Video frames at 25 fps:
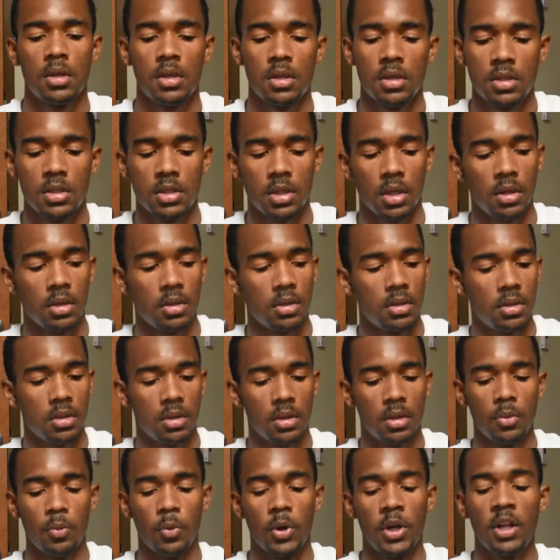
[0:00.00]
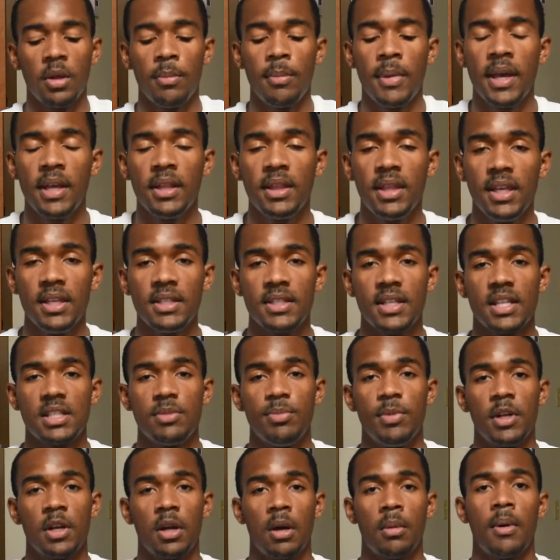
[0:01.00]
so one of the main things that's
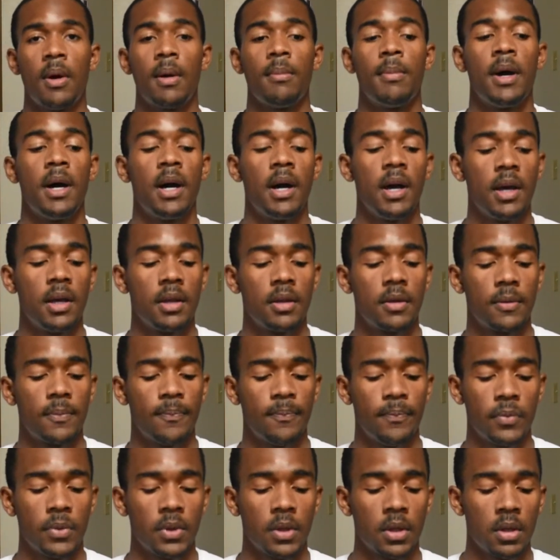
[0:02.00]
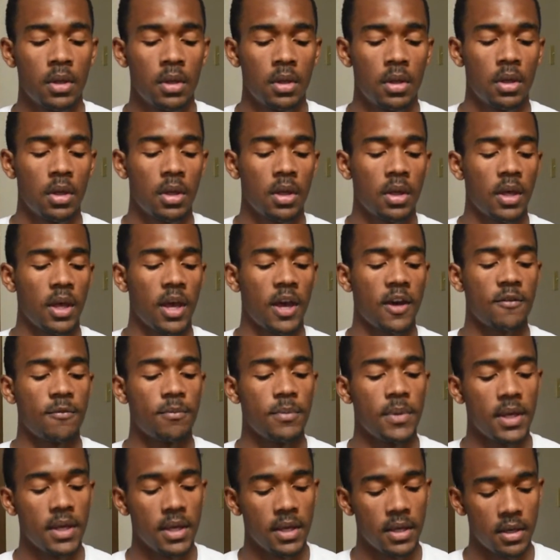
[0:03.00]
been on my mind have
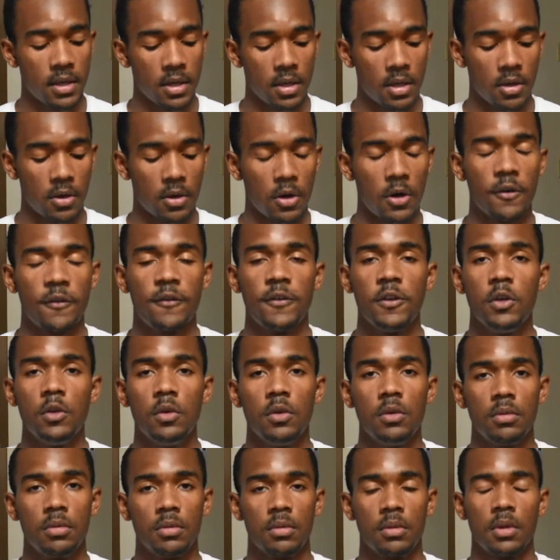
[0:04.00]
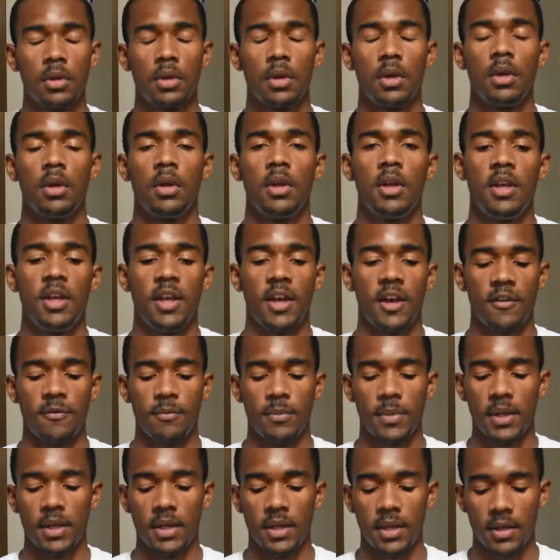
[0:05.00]
been, or a few have
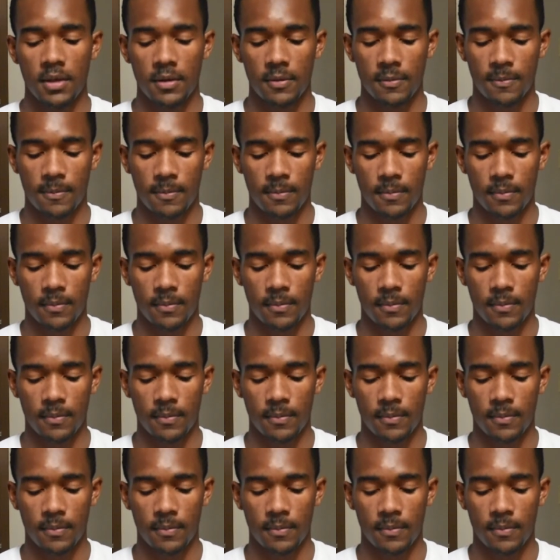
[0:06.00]
been,